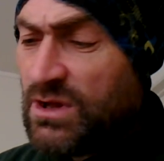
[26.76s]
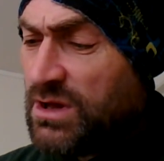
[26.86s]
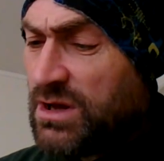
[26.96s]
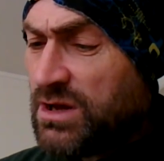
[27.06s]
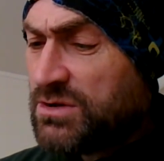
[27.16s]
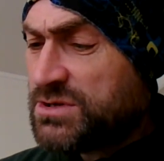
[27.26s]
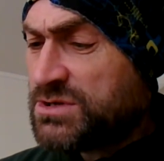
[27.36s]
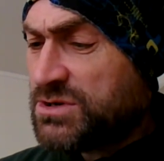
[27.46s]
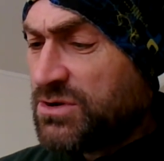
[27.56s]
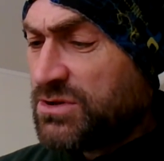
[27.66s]

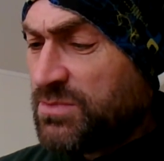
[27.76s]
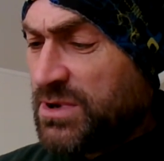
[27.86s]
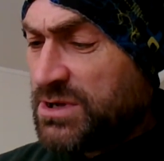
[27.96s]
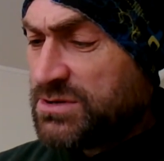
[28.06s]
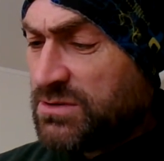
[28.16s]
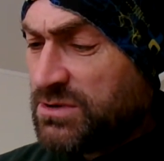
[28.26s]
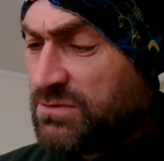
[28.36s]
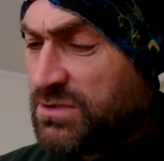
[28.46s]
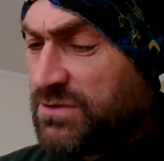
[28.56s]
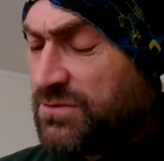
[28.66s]
Just show you the page that I'm
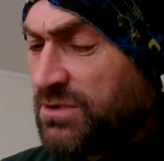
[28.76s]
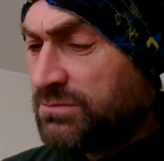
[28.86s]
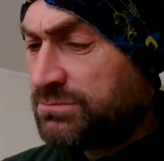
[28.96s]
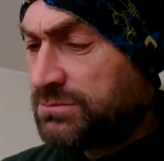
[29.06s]
gonna read from.